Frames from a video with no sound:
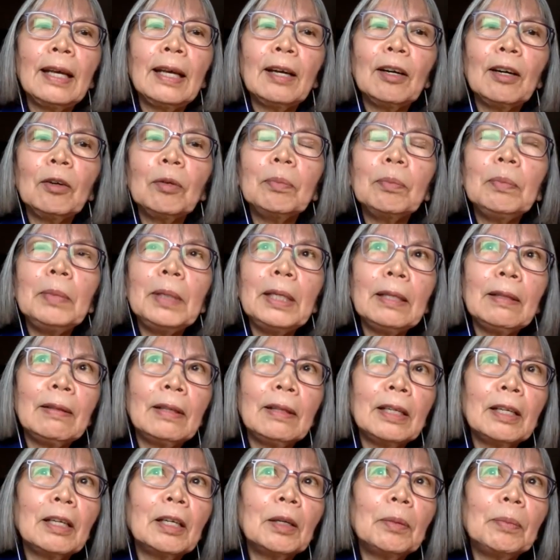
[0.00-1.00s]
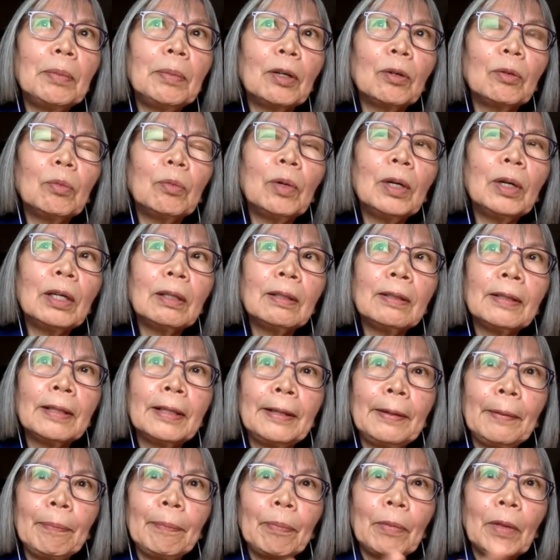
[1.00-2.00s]
helped me think about, well,
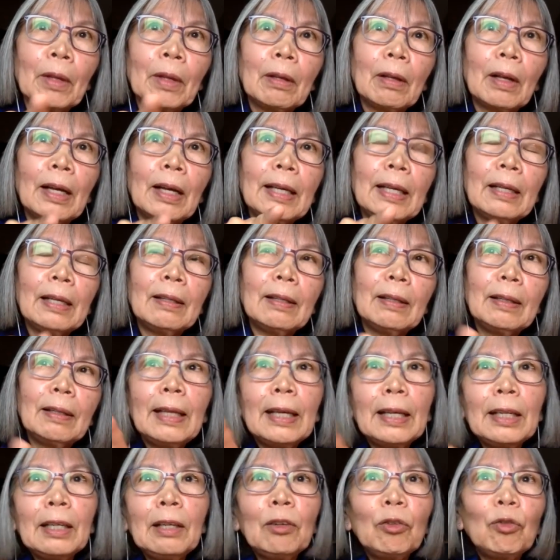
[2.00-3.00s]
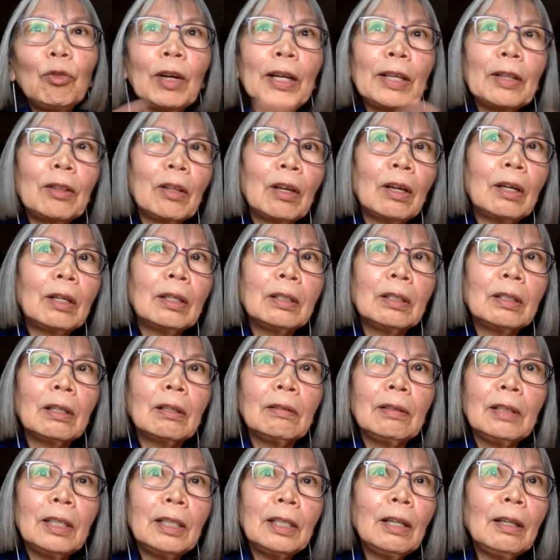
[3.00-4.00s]
I then if I thought
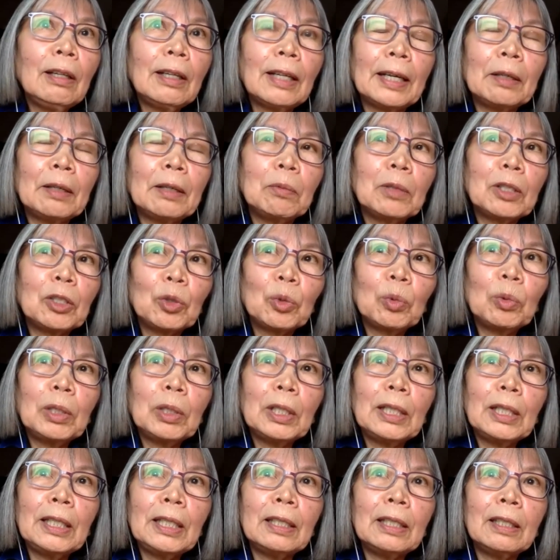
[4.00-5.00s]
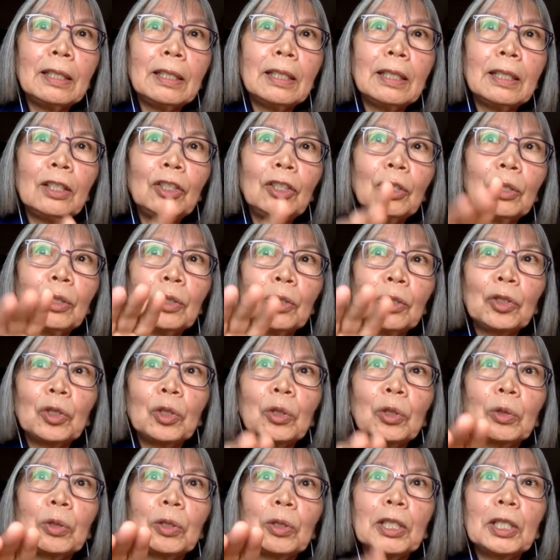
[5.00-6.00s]
the little I was really indigenous
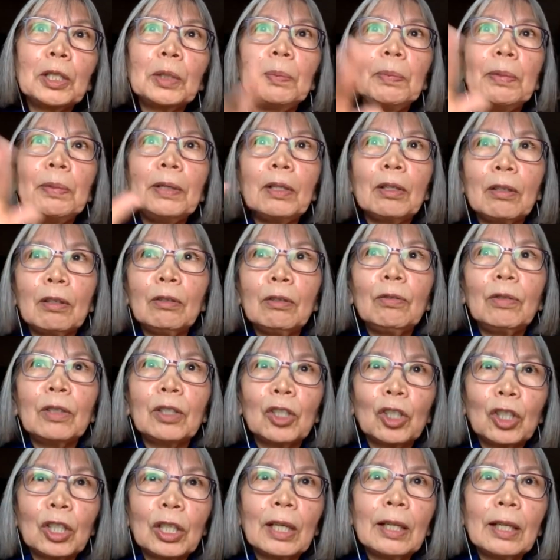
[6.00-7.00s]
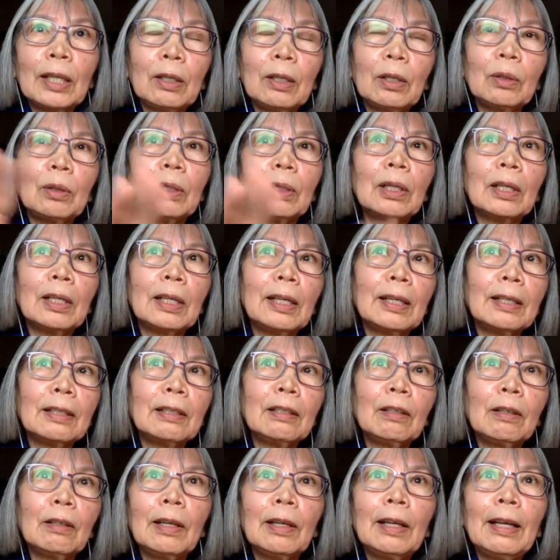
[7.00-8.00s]
stories being overshadowed, I
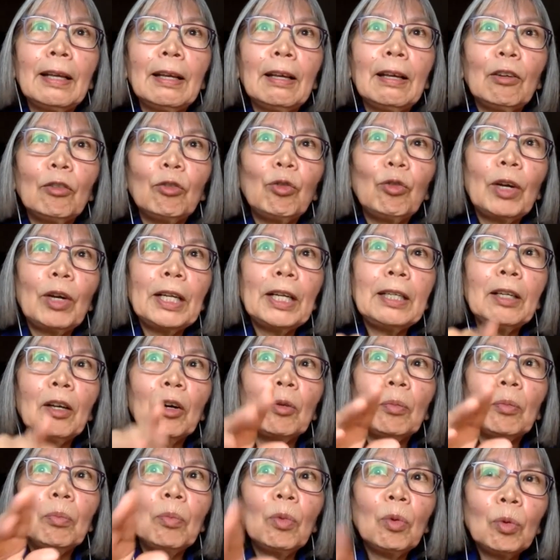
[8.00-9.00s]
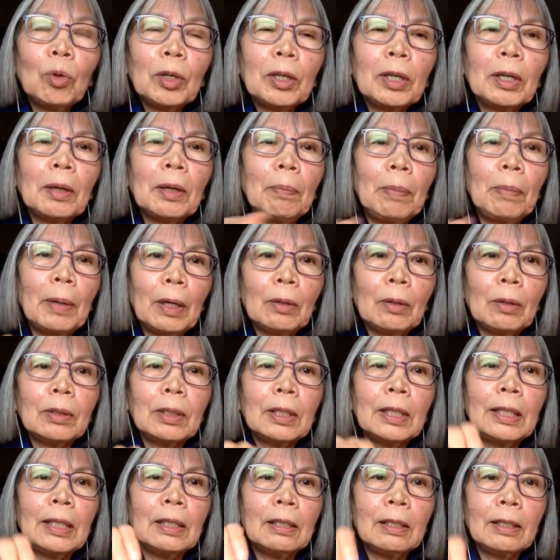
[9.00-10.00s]
had to find out more
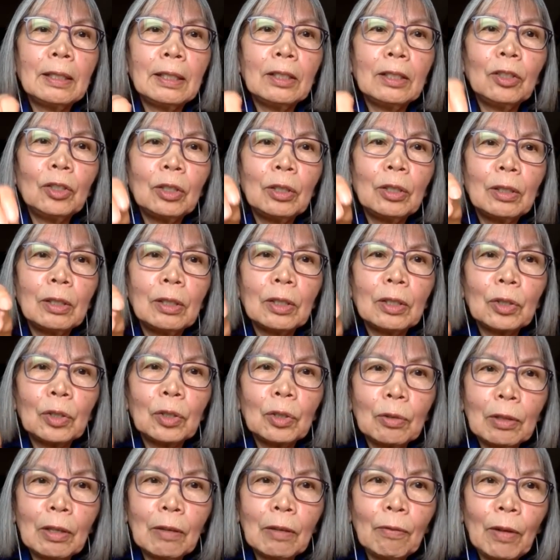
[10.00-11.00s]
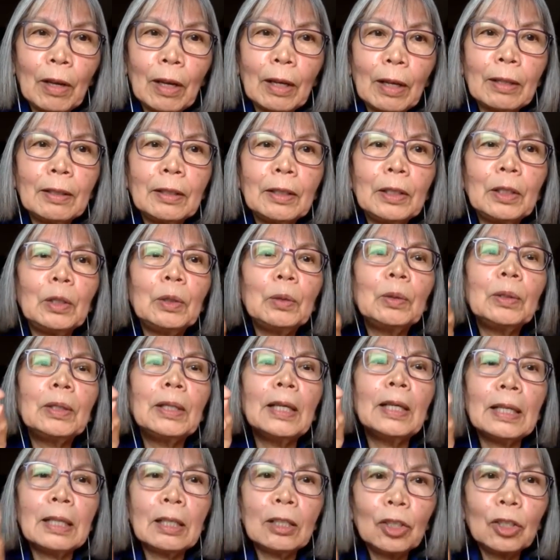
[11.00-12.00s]
about the indigenous, the value,
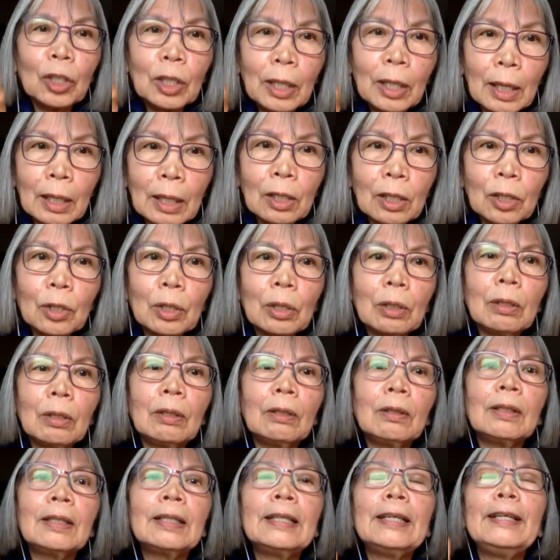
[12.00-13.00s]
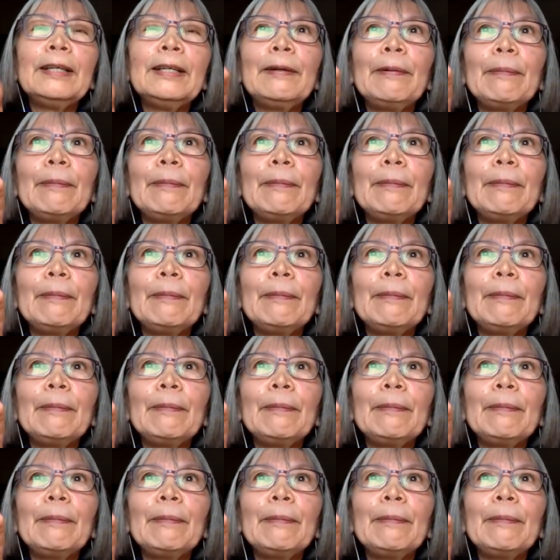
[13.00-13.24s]
the educational,